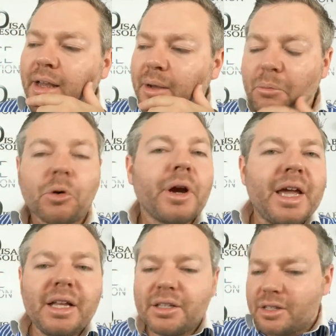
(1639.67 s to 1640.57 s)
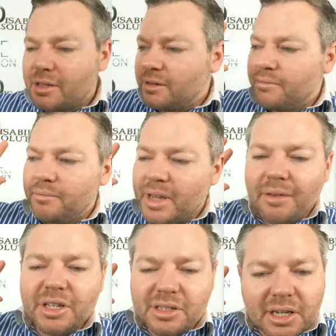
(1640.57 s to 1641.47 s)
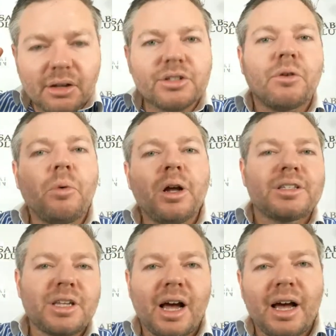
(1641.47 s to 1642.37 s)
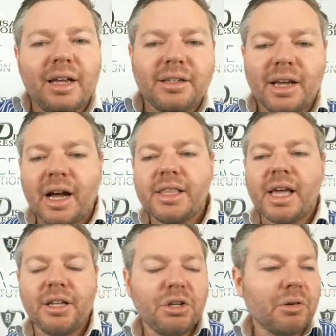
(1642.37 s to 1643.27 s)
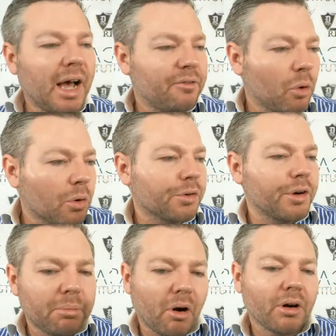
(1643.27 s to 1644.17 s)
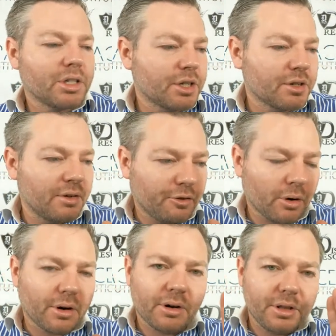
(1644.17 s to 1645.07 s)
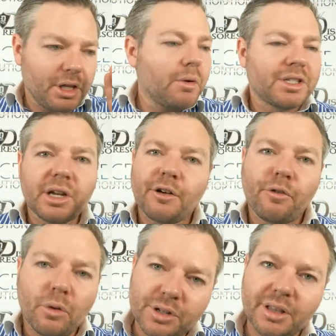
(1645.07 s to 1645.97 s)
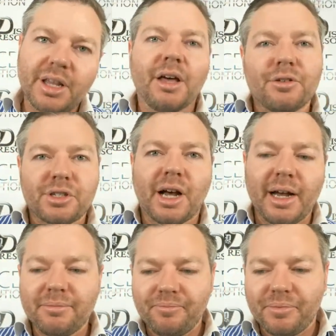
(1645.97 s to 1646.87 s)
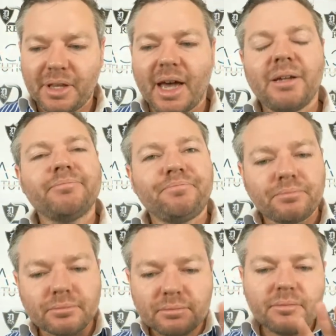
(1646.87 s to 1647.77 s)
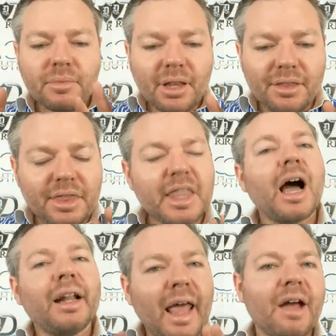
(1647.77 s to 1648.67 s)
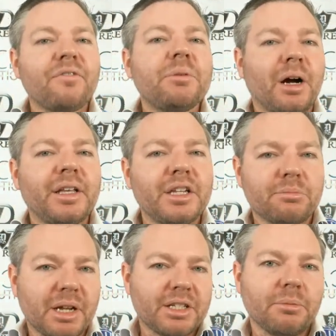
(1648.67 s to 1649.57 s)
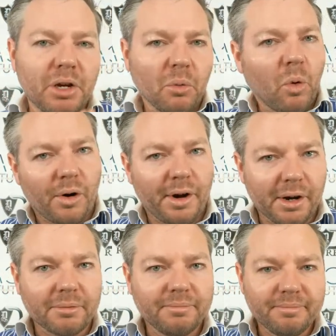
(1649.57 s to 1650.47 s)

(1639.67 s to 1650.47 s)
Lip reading: Marines, Navy SEALs on one side, and then you have ordering parts for the U.S. Air Force on the other side, okay? Not everybody is meant to be a warrior.